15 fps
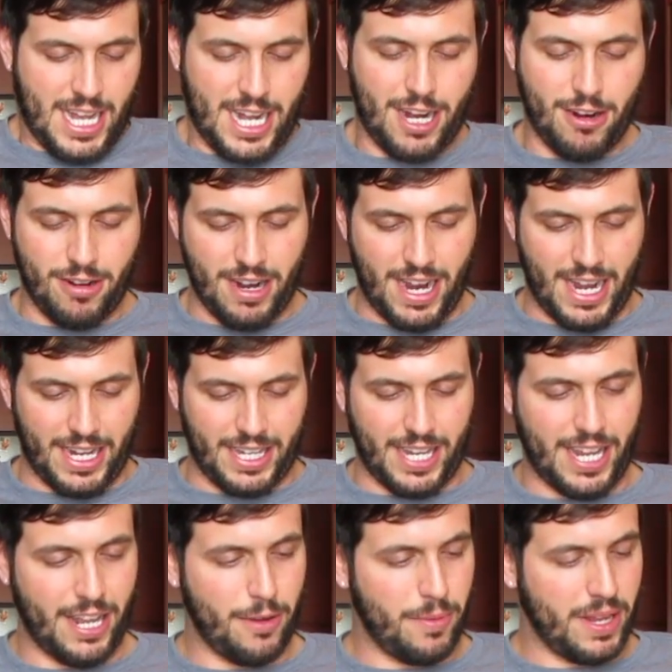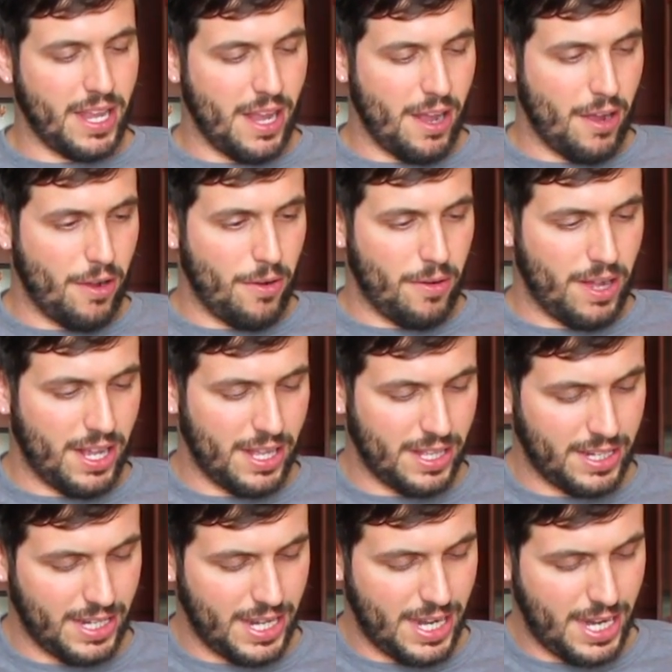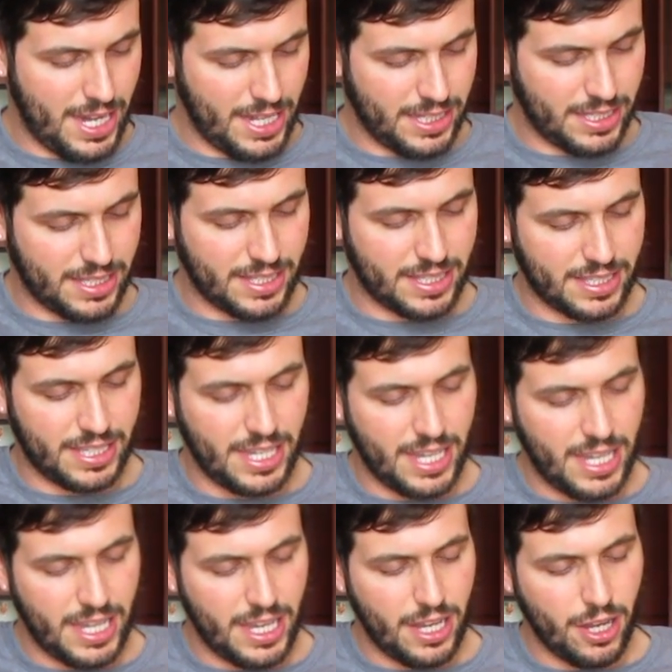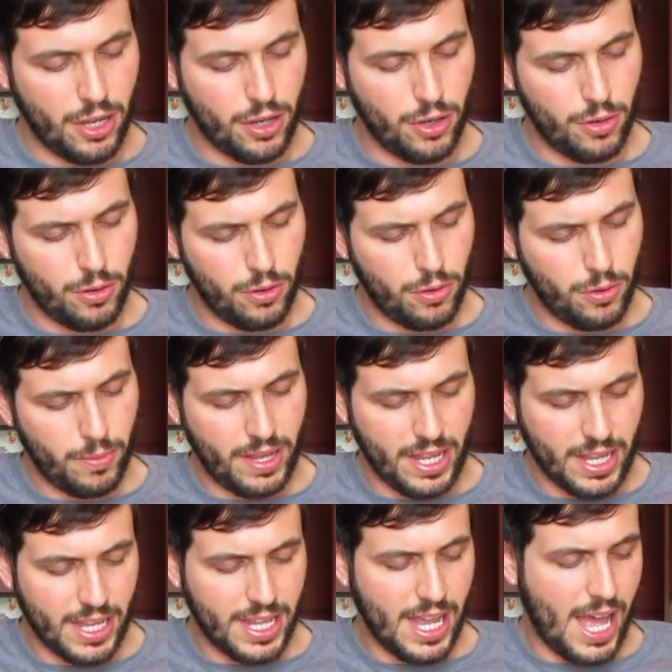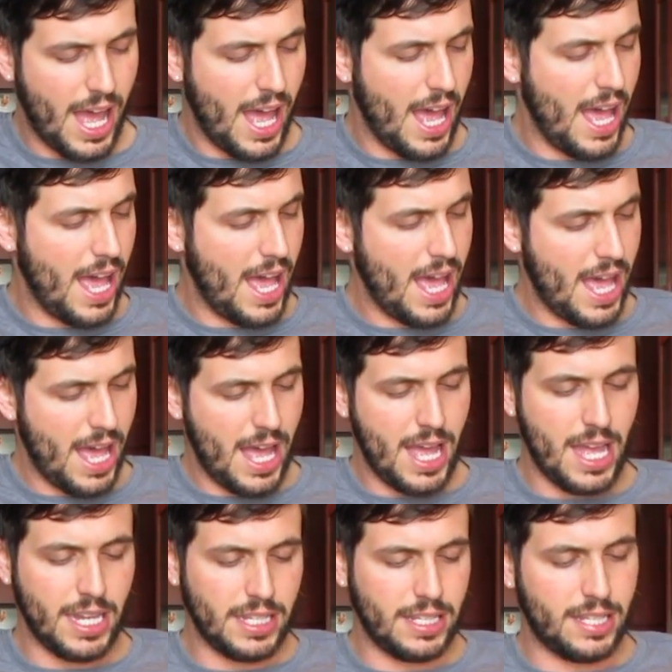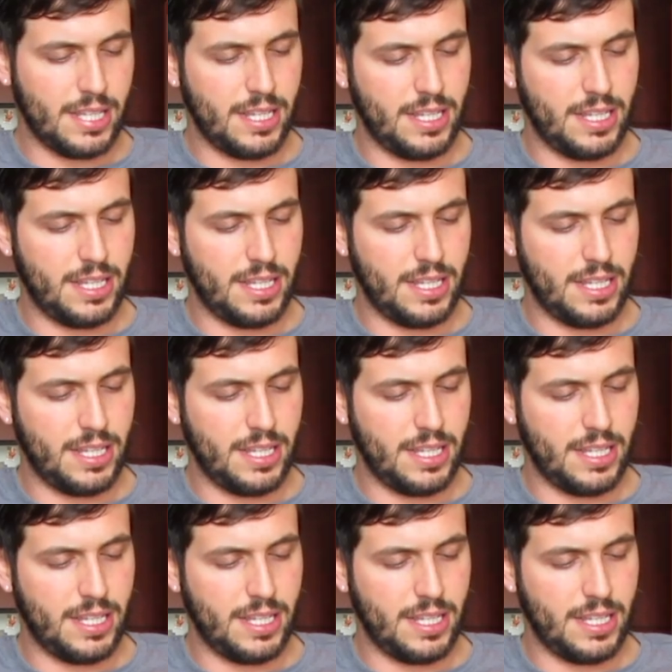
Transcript: All right, here we go. Let's see who we got.